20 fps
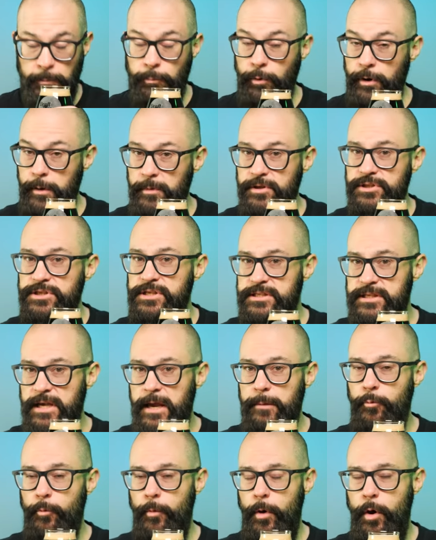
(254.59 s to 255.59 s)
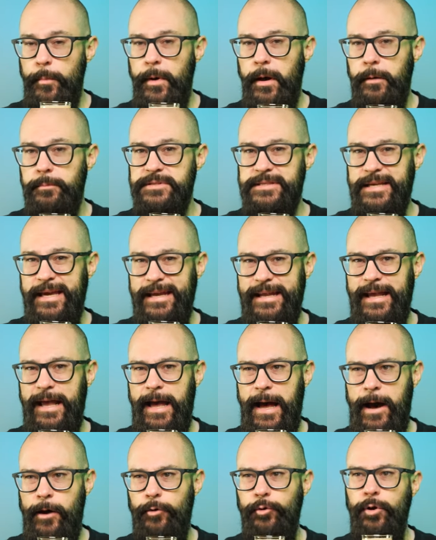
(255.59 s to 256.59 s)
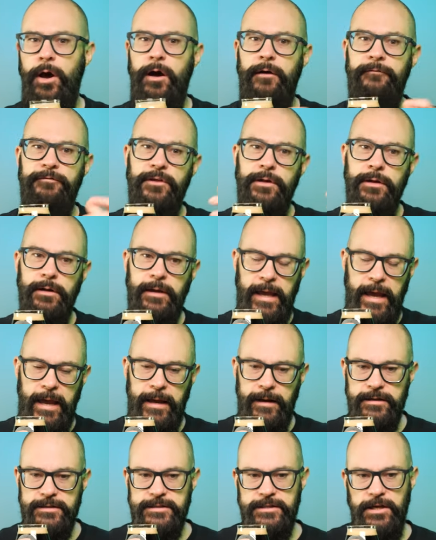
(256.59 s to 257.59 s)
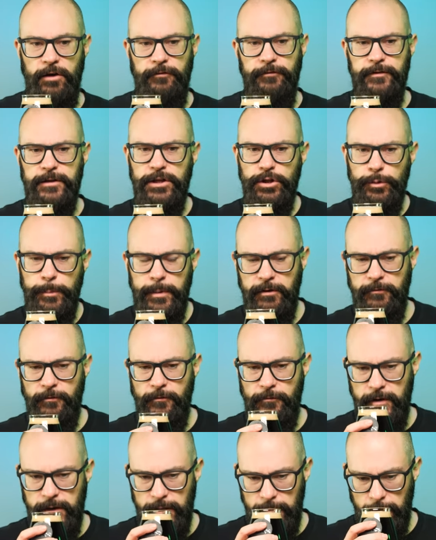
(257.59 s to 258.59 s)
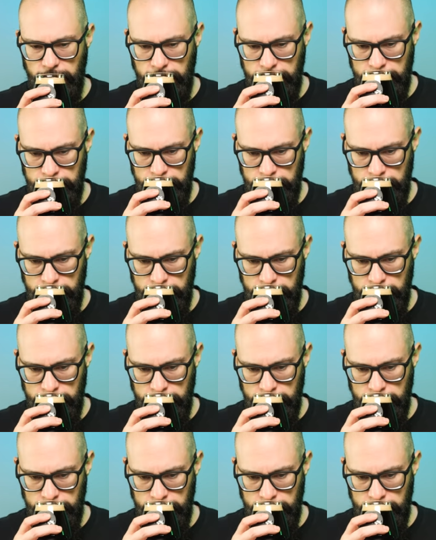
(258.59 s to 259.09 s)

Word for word: pretty much the same aroma I was getting out of the can itself. A little bit of a vanilla,